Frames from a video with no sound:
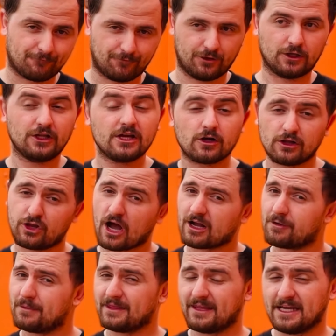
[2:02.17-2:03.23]
the legal
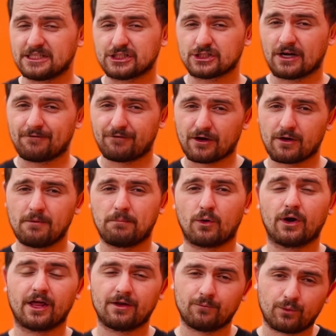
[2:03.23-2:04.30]
documentations are very
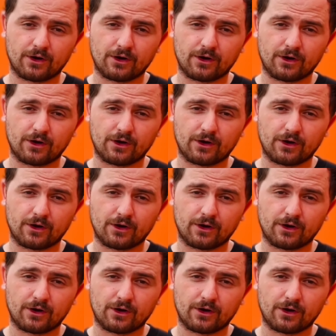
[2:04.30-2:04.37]
important.